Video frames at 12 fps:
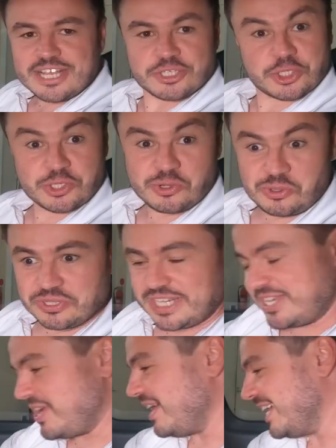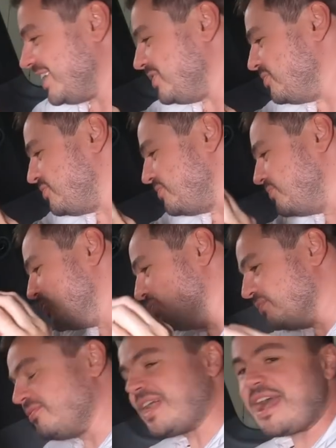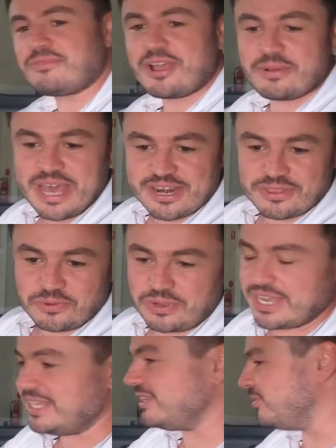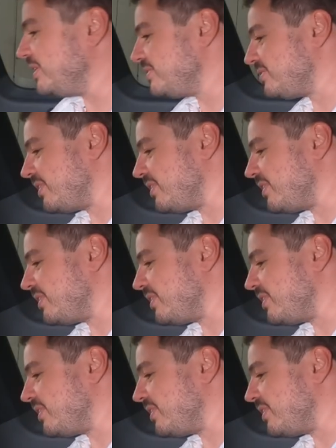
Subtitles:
Sean, can I get you to move that row out of the way a little bit?